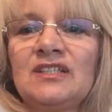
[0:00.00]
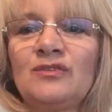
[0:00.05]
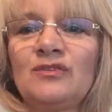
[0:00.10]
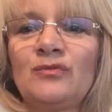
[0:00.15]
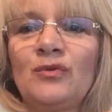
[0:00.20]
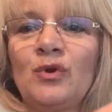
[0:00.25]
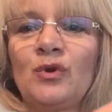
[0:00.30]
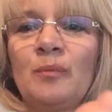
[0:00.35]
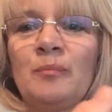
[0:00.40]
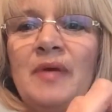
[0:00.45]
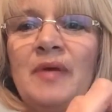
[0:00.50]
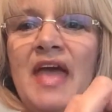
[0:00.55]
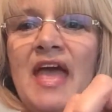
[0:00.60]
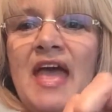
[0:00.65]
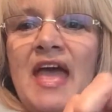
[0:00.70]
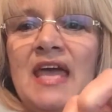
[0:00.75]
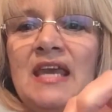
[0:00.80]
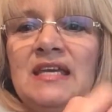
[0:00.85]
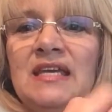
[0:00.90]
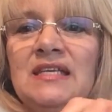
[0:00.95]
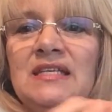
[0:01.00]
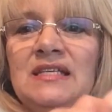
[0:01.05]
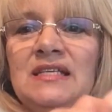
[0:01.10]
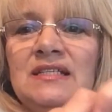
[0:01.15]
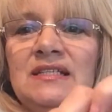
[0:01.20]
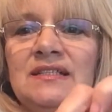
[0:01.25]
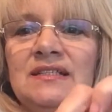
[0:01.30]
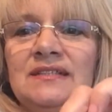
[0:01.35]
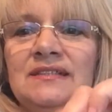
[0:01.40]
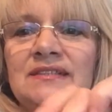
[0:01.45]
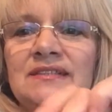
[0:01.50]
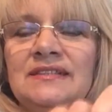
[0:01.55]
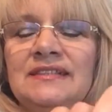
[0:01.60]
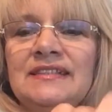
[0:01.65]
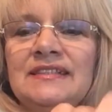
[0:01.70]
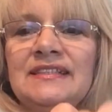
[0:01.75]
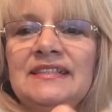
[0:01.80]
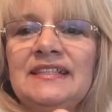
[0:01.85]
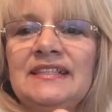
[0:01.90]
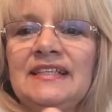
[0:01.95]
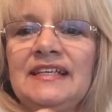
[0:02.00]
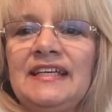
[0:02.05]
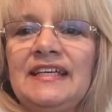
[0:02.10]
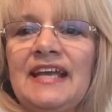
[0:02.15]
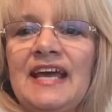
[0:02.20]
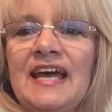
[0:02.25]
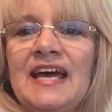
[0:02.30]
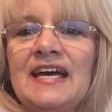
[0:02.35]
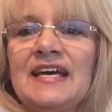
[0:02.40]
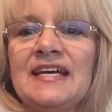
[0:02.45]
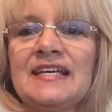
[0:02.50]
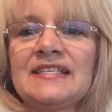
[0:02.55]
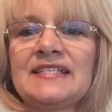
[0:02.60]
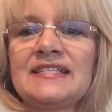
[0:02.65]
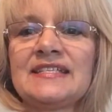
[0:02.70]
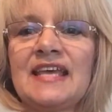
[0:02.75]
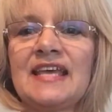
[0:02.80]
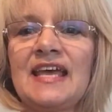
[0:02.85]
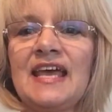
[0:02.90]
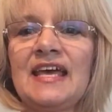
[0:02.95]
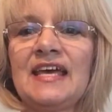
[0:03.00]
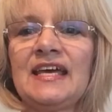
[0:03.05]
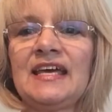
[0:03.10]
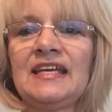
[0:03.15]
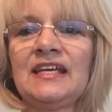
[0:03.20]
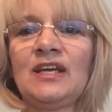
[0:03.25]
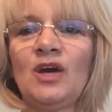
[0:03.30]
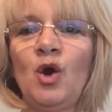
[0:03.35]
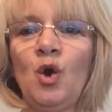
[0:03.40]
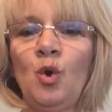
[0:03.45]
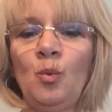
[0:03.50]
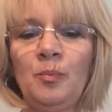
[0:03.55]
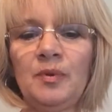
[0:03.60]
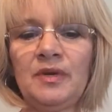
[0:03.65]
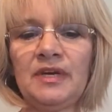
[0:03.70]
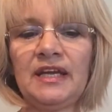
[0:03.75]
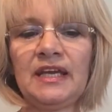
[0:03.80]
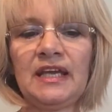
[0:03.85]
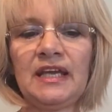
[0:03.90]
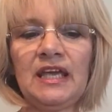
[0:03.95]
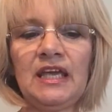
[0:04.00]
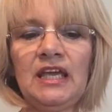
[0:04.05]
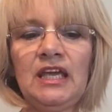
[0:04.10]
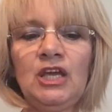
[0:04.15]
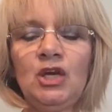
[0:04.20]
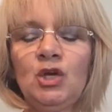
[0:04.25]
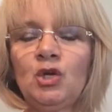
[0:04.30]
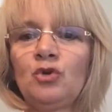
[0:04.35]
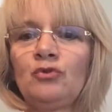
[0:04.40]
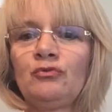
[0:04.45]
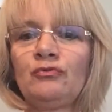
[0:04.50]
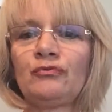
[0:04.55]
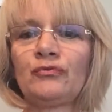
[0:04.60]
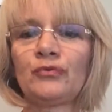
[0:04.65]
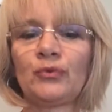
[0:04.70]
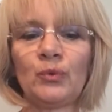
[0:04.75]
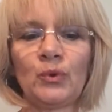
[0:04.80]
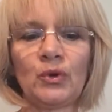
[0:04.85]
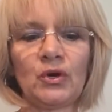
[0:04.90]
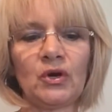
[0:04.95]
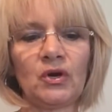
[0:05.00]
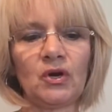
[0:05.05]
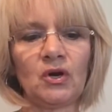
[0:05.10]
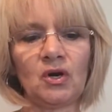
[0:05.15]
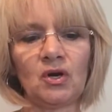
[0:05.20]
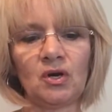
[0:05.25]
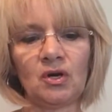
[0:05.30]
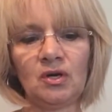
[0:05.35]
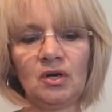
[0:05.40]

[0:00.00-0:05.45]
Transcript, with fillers: for a pen, has an opening here for